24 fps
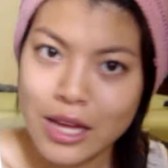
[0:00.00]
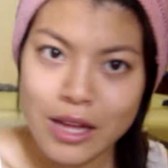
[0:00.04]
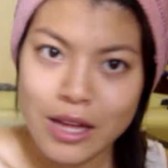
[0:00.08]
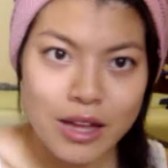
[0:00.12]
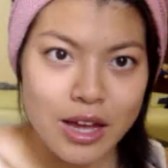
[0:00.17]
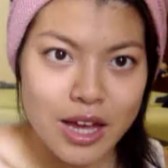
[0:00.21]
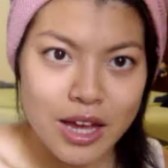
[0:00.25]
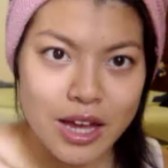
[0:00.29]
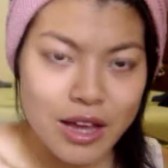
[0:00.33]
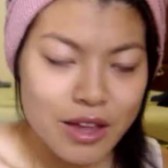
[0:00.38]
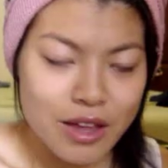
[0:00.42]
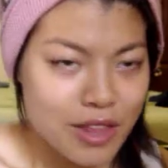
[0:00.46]

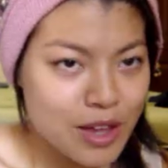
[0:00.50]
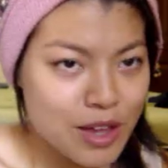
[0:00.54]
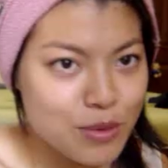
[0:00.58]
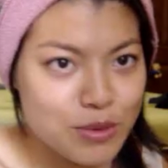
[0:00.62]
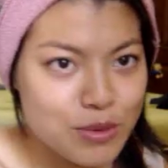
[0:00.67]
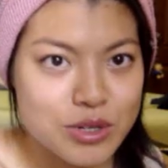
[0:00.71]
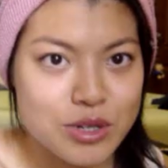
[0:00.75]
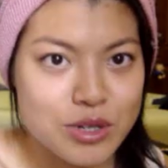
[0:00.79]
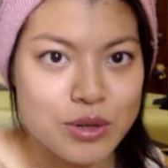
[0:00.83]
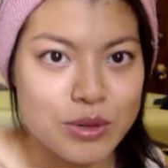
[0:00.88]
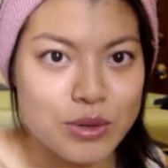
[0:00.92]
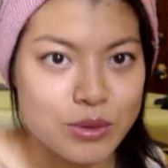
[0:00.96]
that
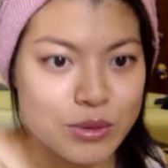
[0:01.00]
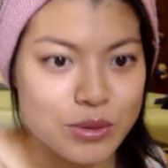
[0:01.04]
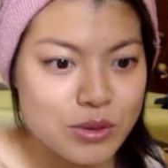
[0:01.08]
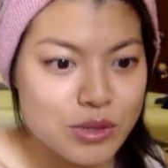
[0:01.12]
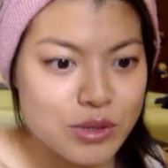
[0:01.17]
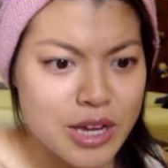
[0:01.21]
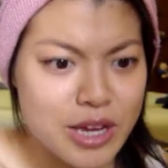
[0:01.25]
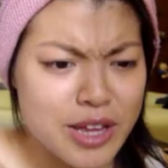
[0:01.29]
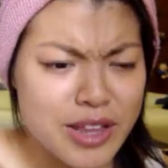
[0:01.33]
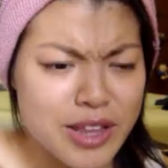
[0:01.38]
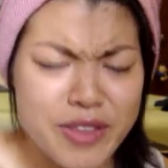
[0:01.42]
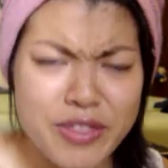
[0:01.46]
was cool.
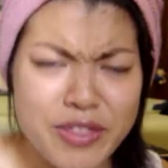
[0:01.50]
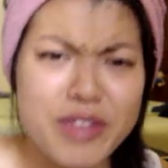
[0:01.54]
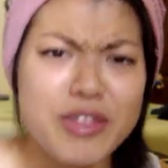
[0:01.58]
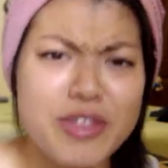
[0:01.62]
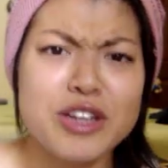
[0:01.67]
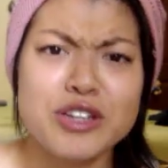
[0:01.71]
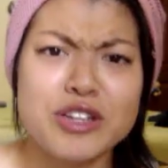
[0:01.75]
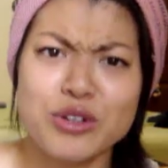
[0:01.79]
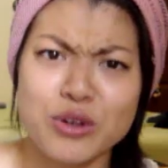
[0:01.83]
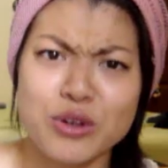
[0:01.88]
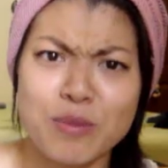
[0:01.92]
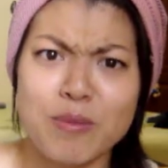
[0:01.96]
And then
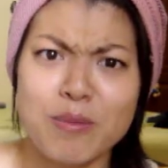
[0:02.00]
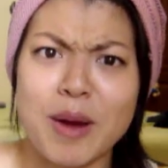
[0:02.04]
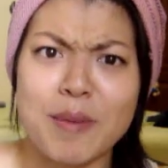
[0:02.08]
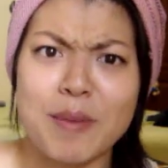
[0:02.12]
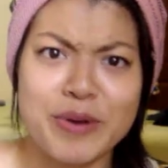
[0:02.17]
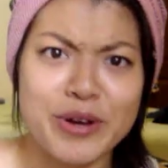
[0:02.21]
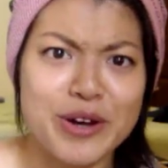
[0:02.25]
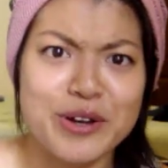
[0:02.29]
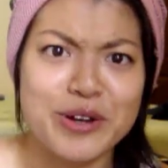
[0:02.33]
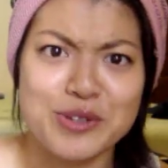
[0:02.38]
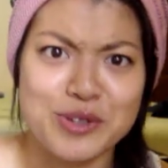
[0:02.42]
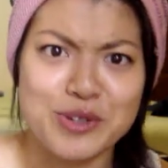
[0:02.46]
they took my
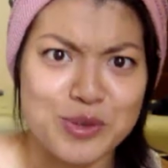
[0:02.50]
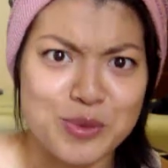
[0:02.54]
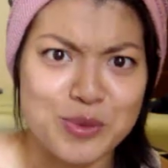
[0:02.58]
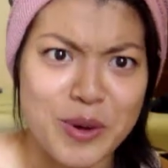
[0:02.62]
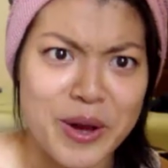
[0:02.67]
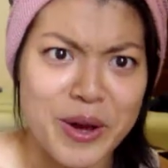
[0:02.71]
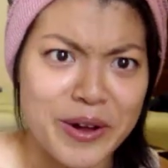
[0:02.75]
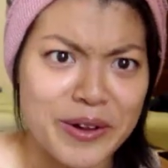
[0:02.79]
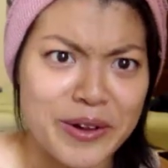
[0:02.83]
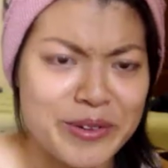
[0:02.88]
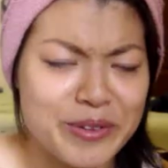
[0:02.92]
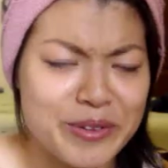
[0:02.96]
purse as
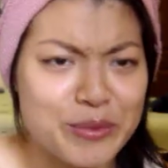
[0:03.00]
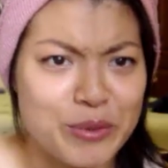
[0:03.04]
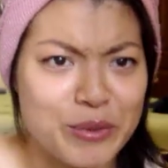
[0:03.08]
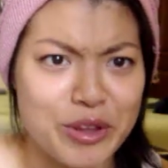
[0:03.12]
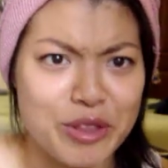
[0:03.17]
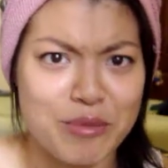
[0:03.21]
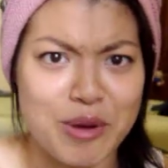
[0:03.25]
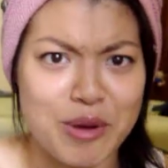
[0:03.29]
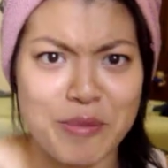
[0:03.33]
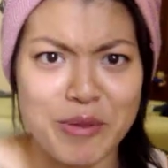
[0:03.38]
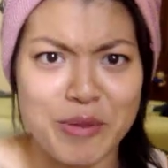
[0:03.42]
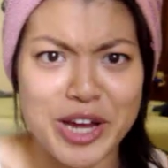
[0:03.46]
well
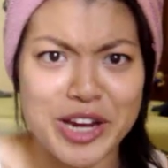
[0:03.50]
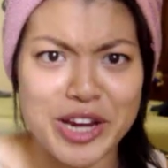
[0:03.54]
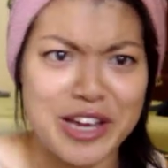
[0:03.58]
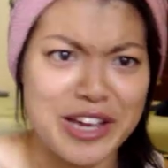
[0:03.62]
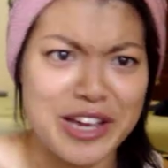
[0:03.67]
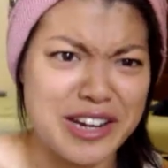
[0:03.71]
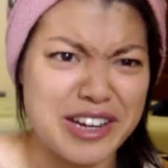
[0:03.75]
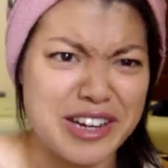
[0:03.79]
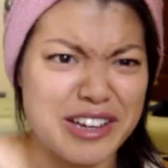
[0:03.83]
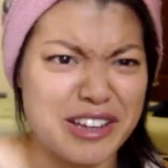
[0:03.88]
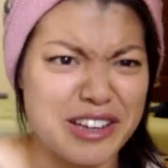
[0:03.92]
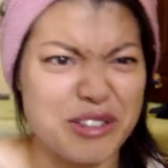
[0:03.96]
with my money
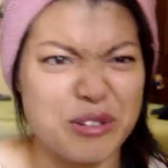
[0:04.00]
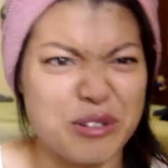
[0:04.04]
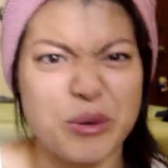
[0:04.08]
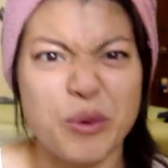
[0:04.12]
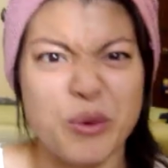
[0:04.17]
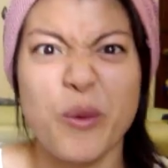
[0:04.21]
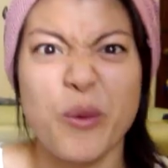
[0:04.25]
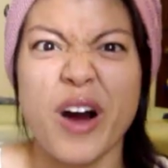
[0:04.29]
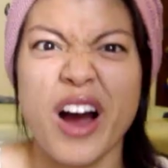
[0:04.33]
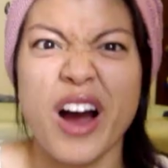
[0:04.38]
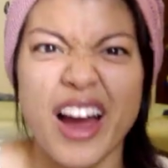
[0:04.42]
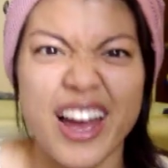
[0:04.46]
in it. I
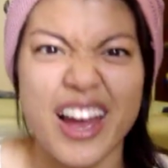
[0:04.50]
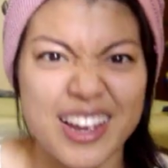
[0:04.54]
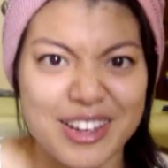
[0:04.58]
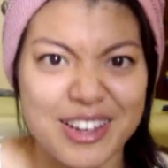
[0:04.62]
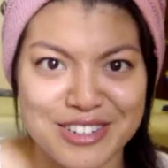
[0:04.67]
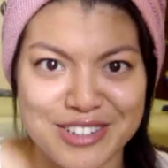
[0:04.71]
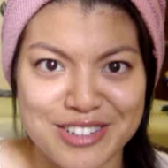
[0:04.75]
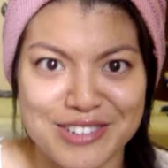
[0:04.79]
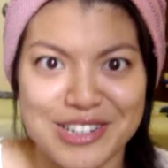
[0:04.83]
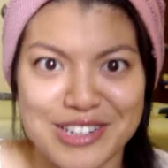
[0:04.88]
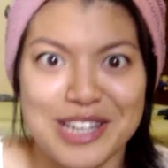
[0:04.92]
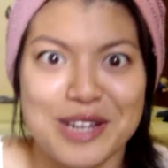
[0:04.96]
thought, why?
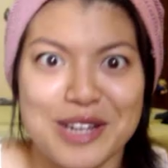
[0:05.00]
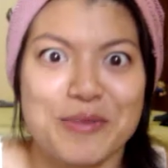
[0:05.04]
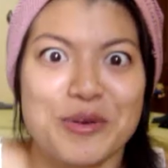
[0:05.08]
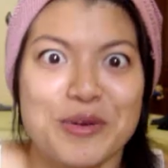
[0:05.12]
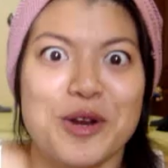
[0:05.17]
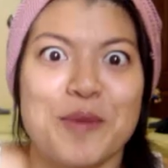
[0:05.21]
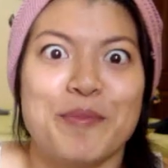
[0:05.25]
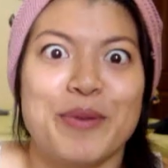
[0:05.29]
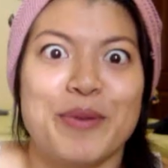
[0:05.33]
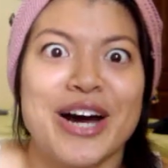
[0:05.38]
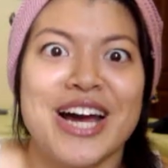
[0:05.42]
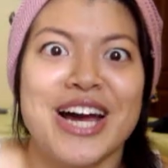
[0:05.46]
It's not like I'm going
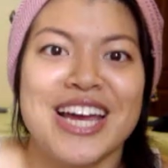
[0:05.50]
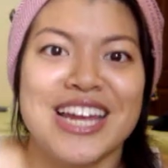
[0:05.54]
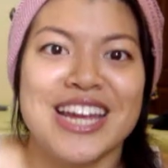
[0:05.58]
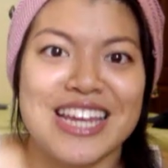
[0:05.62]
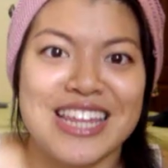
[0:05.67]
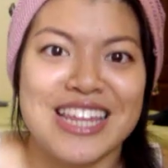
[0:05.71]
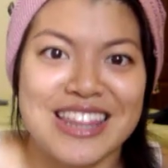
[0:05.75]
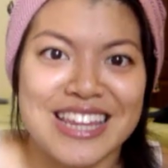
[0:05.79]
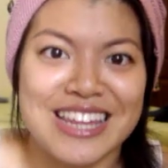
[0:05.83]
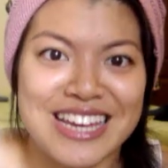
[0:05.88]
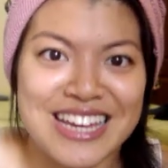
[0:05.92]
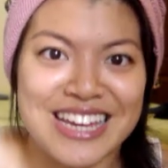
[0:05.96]
to buy
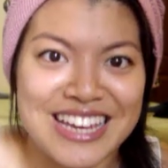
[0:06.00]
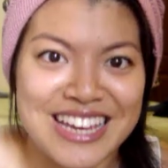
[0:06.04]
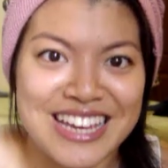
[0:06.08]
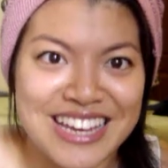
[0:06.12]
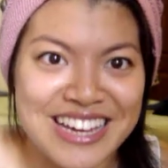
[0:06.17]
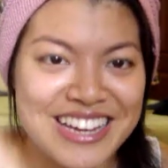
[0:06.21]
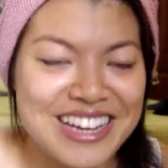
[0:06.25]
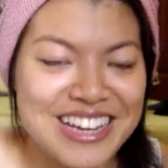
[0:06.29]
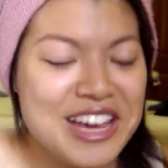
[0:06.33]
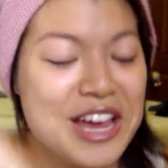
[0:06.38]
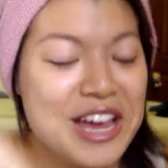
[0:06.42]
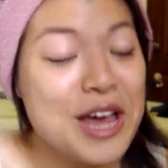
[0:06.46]
anything
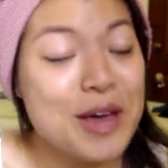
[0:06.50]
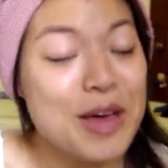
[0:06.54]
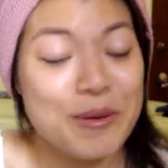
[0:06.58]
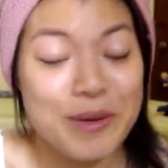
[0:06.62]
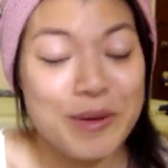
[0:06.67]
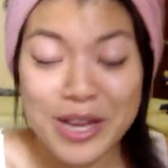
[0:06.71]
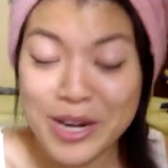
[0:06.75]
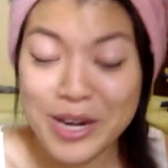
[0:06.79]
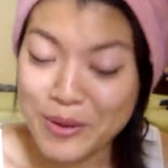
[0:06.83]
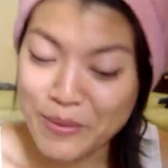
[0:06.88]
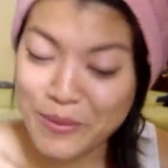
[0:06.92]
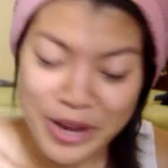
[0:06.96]
here.
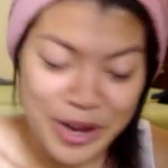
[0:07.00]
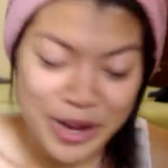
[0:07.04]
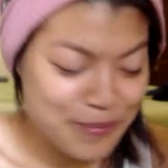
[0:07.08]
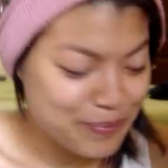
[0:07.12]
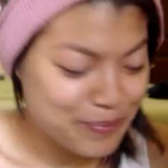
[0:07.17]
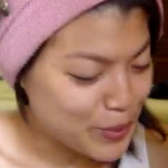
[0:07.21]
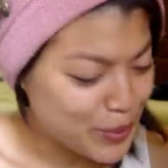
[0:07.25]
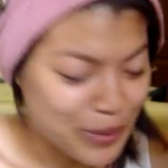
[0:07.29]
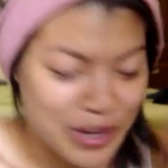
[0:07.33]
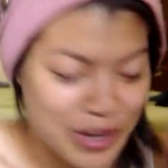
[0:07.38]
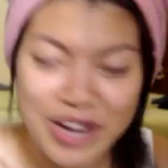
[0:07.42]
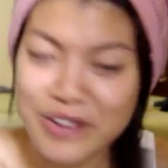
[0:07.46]

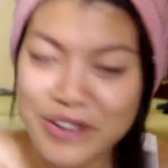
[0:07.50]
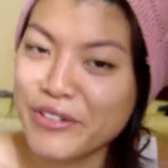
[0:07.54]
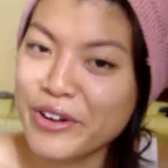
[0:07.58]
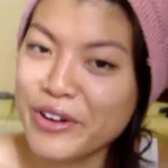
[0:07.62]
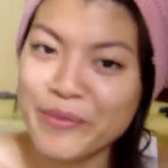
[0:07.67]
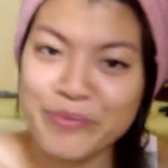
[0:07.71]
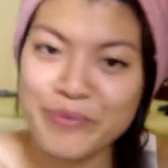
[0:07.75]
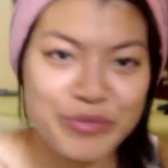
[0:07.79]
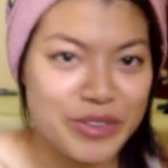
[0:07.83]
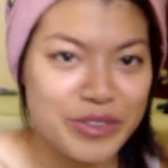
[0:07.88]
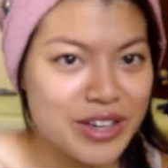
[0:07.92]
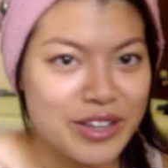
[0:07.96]
Anyway,
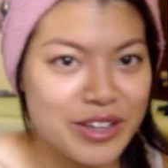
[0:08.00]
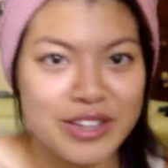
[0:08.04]
whatever.